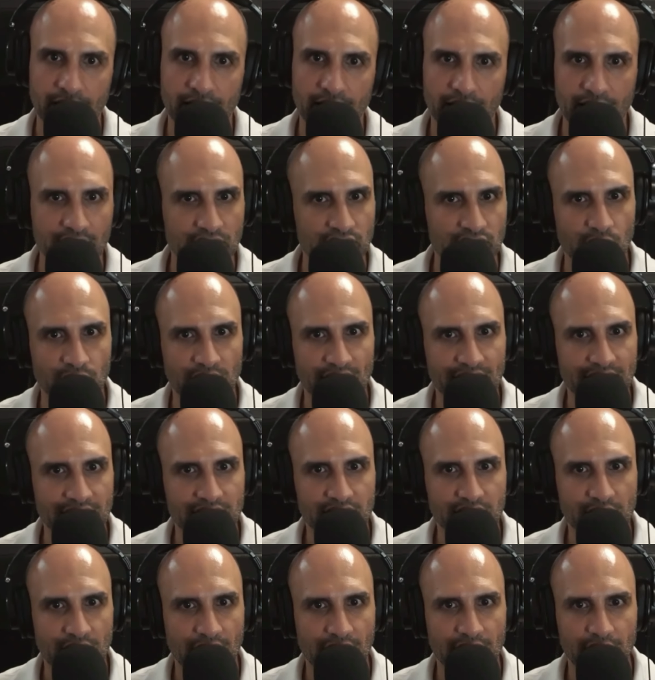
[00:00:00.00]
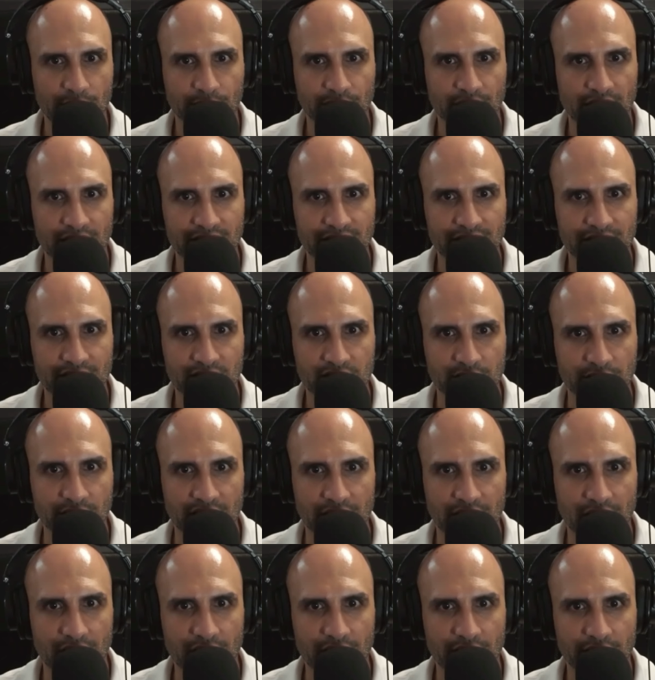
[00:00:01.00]
And so I applied that to
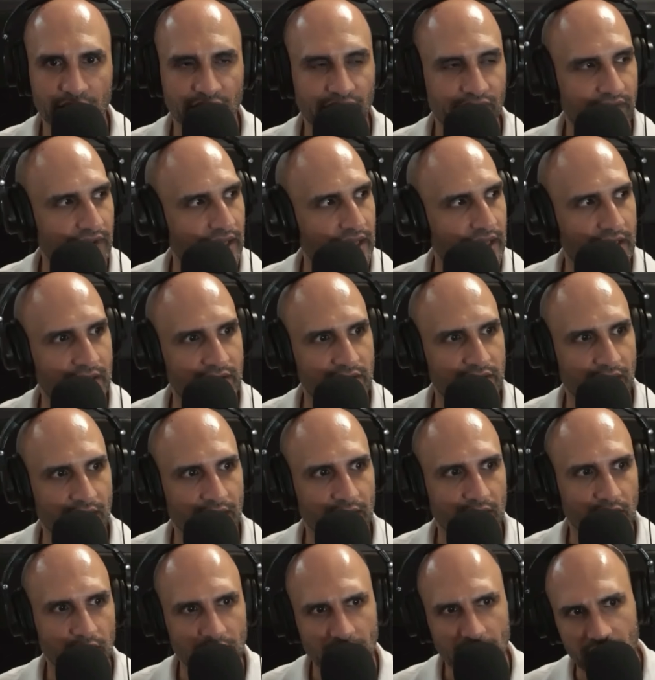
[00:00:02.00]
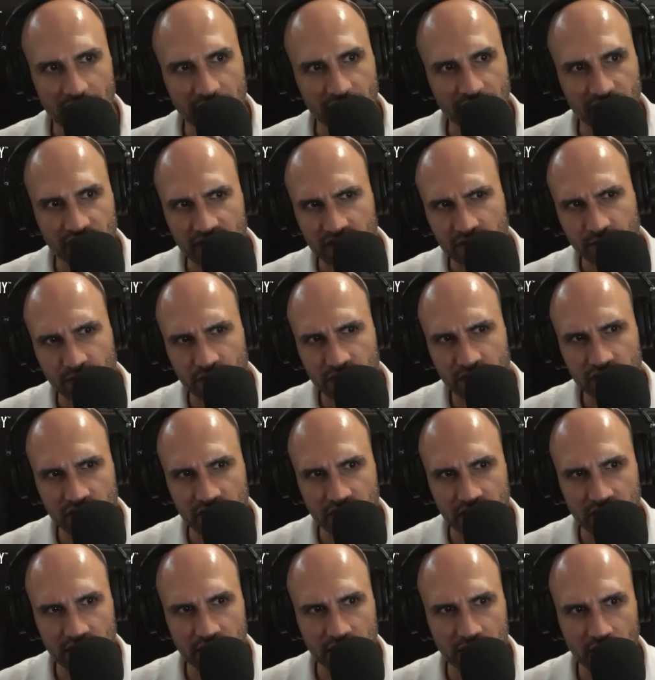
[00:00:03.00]
my life. And it's like, okay, if this
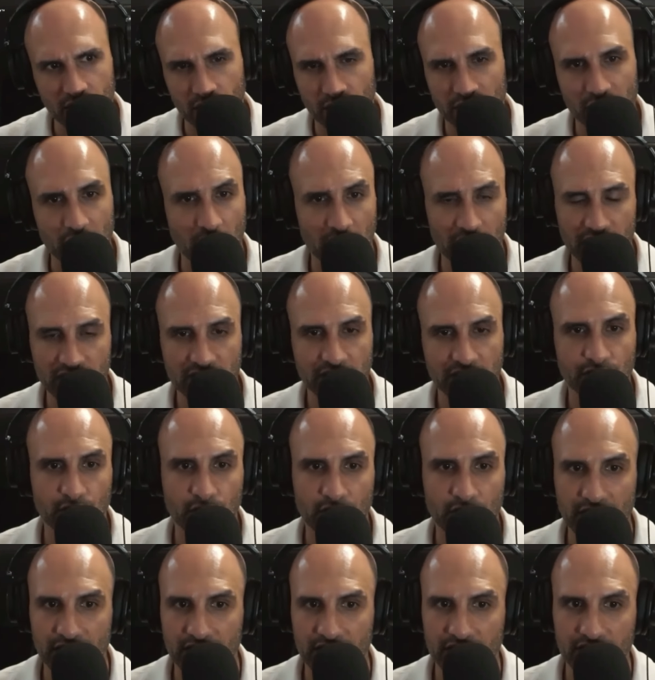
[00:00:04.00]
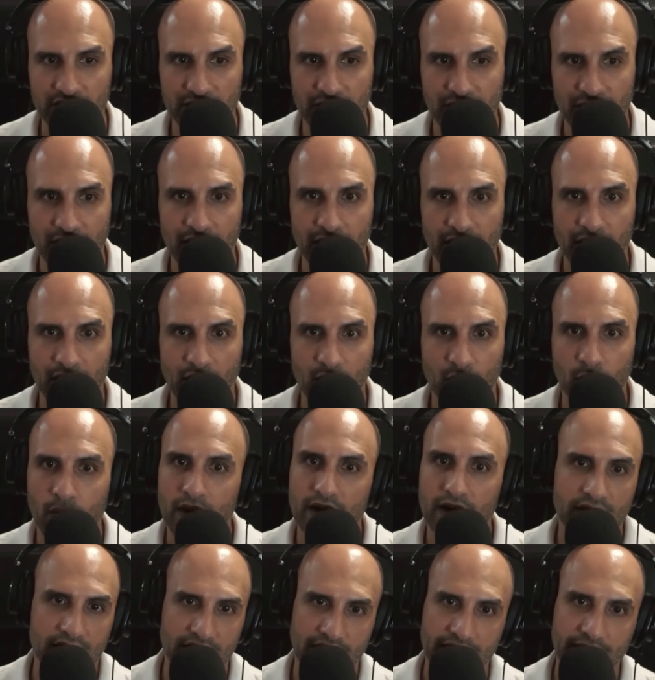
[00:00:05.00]
person, regardless of who it is,
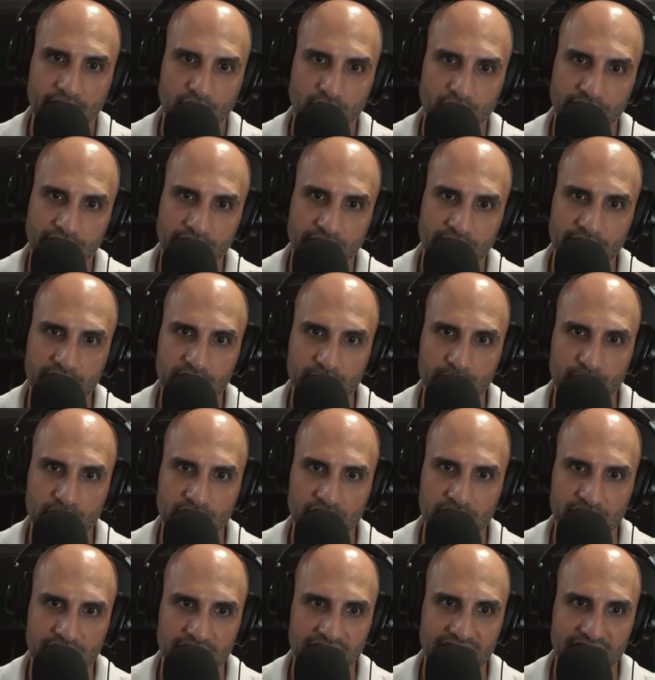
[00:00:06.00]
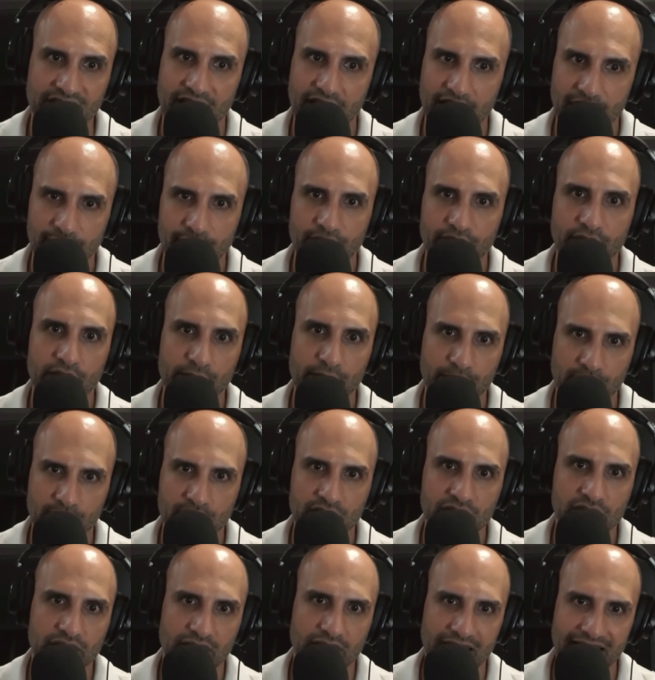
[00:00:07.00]
what can I learn from this person? Because every
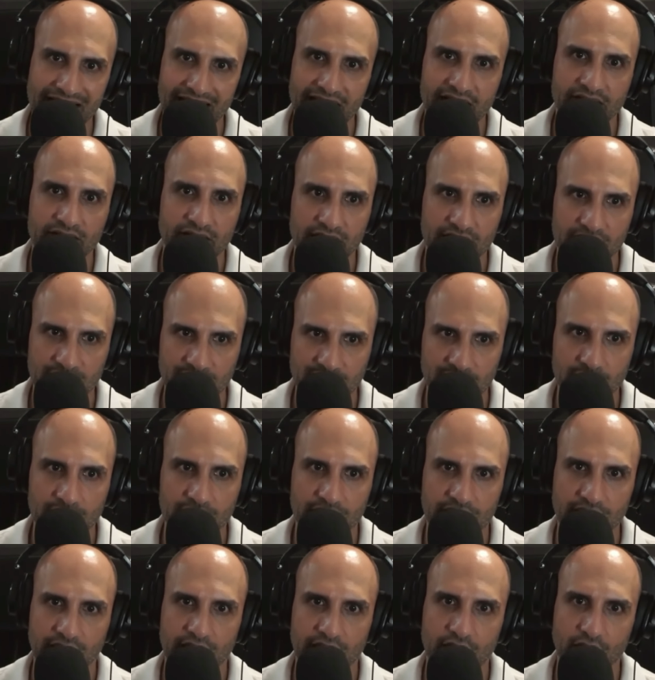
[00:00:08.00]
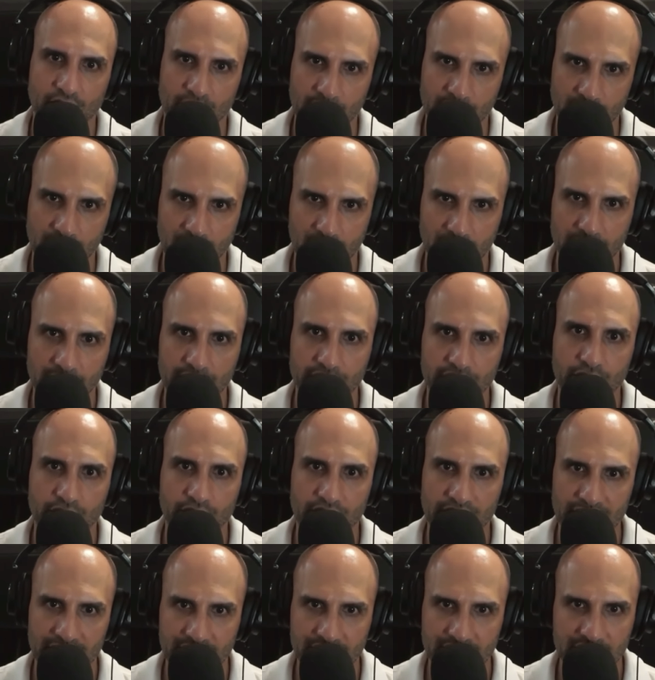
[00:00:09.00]
person has a skill set or knowledge
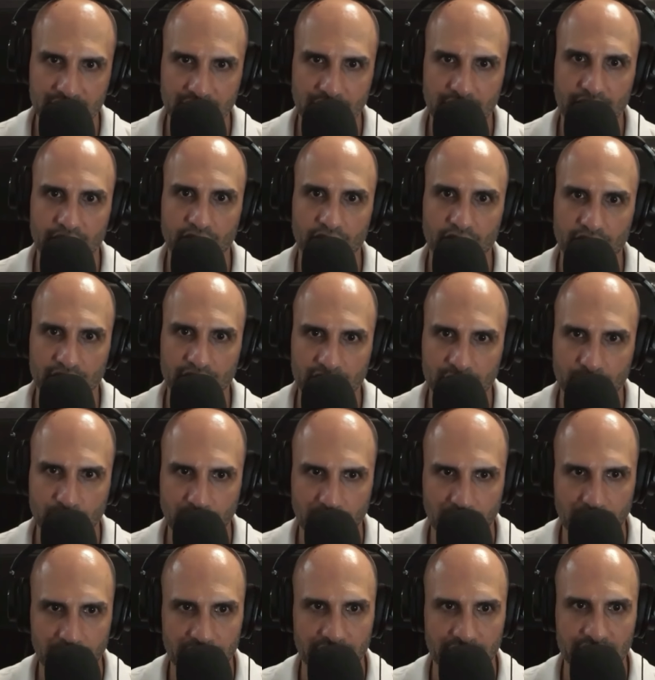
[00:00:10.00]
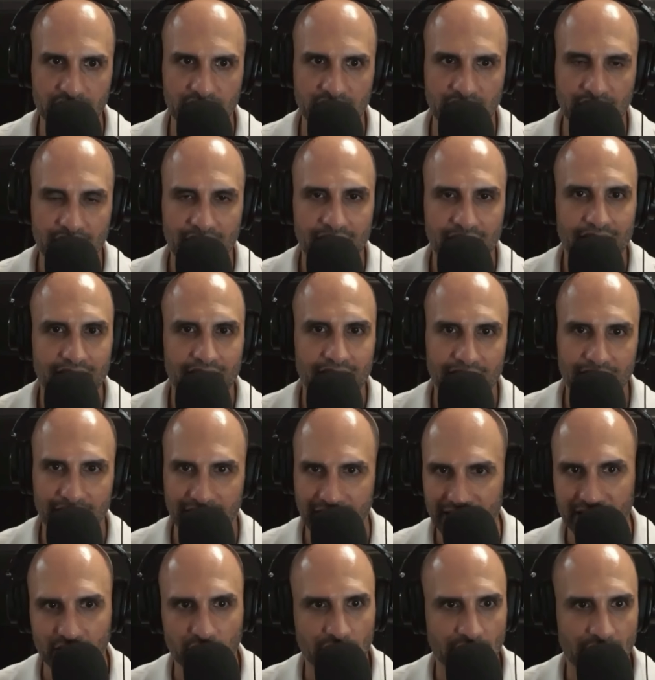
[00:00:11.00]
or insight or experience that
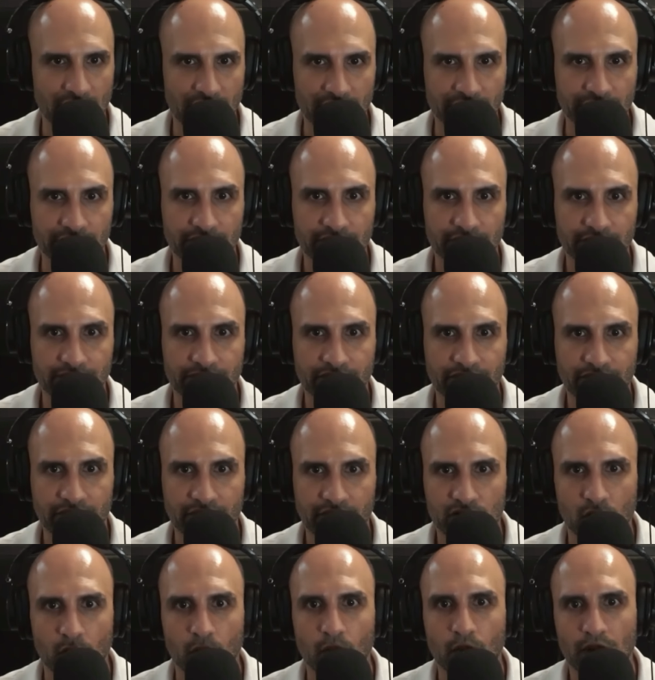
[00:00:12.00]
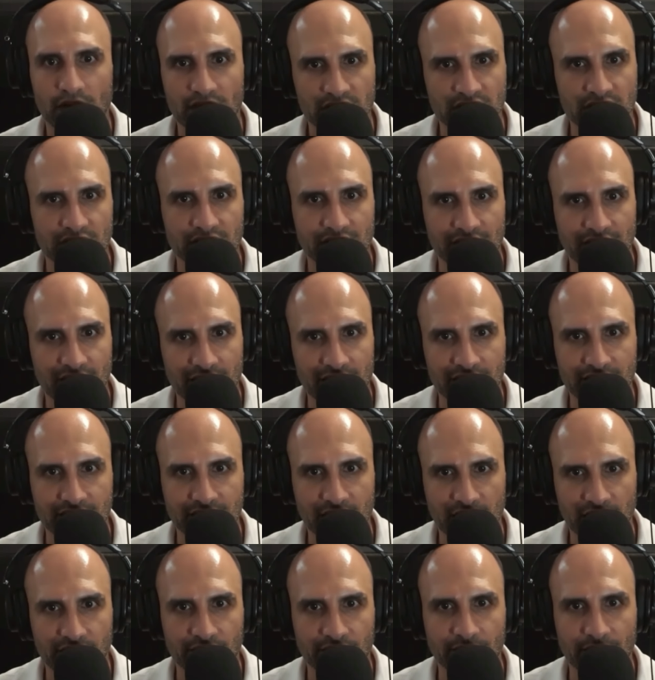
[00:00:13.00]
I don't have. So what is it that I can
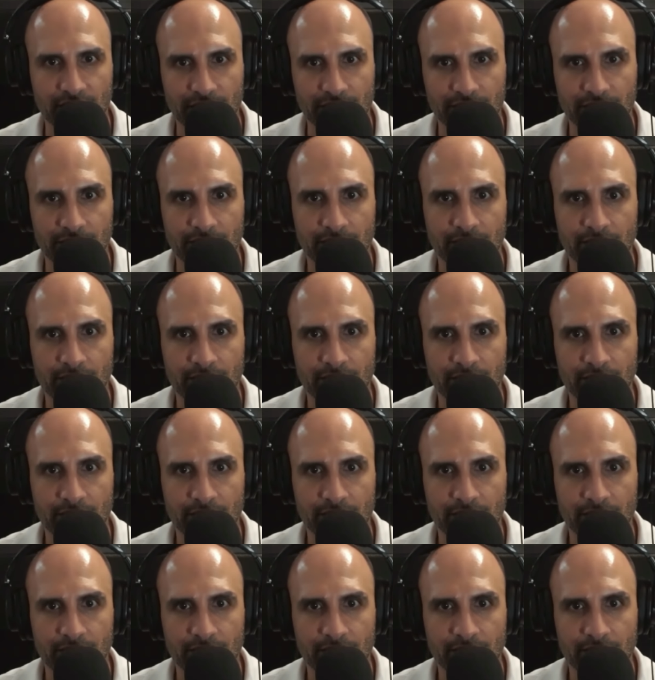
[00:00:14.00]
take from them?